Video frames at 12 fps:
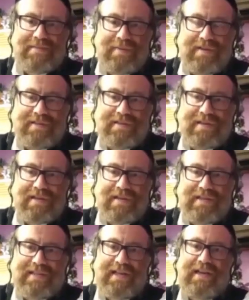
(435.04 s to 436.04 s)
read that it's, a,
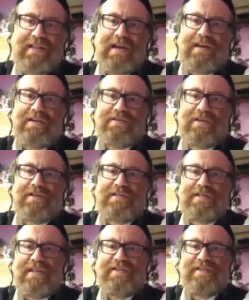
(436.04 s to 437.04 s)
it's a halacha, so
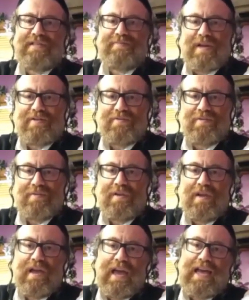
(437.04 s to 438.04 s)
it's not respectful,
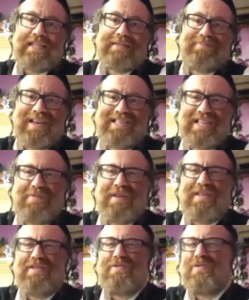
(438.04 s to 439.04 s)
mm-hmm. especially
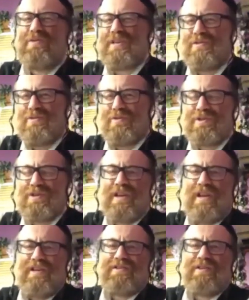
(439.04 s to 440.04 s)
when you do kiddush.
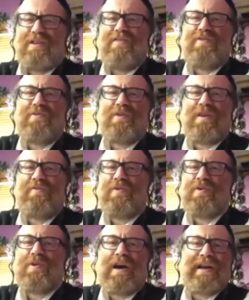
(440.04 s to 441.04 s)
So if you if
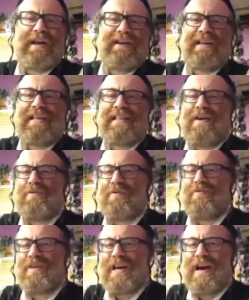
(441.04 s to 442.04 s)
you are running out
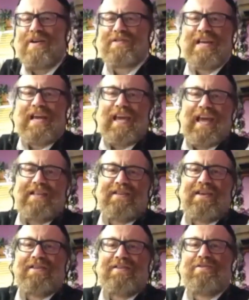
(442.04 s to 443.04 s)
of the house and,
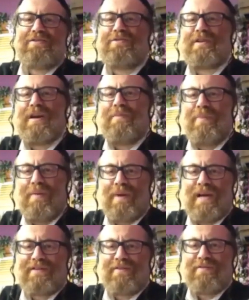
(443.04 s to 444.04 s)
and you took a
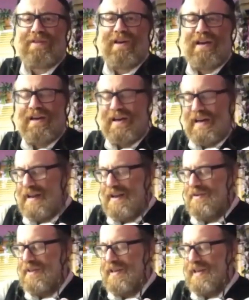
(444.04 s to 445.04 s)
bite of the I
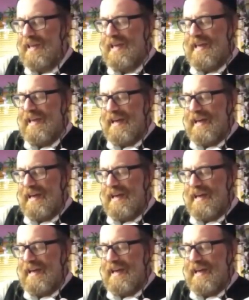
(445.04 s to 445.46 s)
don't know,